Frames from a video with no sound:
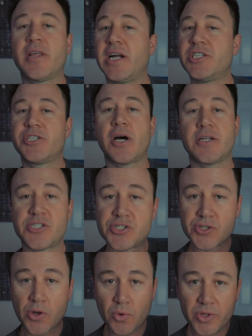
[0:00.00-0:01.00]
that I shot
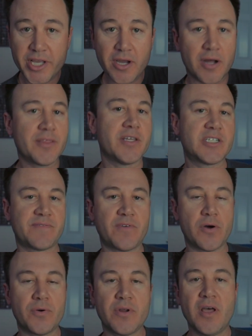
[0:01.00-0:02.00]
solely on this
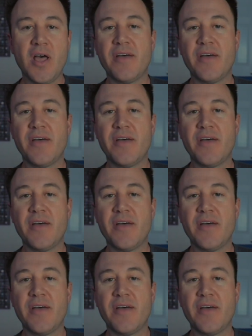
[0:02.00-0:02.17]
phone,